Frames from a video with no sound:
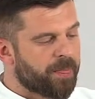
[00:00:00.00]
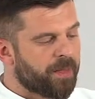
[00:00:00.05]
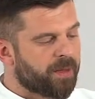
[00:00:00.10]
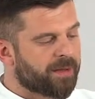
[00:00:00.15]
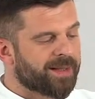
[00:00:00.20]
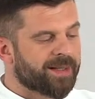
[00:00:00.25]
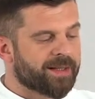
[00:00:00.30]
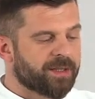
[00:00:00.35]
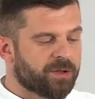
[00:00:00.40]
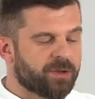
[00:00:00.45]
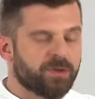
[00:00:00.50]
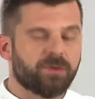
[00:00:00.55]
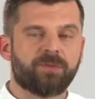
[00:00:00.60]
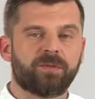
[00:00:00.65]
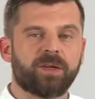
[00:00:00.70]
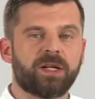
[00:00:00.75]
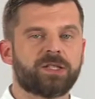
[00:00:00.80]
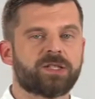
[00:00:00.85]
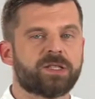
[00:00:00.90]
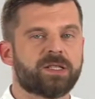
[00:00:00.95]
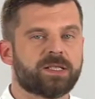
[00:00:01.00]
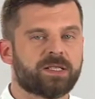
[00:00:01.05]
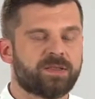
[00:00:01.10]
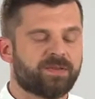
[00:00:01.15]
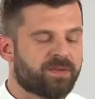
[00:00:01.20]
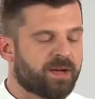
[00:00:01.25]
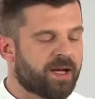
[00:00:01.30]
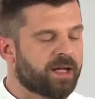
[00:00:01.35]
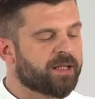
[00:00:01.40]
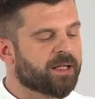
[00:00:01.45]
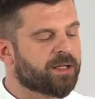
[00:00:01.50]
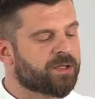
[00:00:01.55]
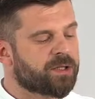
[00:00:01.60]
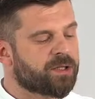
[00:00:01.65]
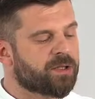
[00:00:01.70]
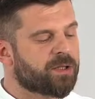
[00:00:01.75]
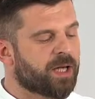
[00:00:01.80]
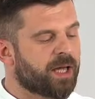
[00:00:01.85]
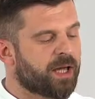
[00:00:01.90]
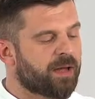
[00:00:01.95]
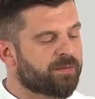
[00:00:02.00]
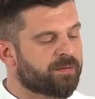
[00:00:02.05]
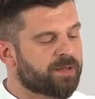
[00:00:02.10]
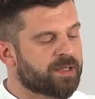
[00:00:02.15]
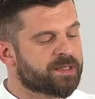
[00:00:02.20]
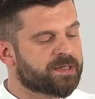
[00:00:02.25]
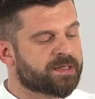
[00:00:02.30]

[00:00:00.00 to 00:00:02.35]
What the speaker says: Another cool feature is the fact that you have a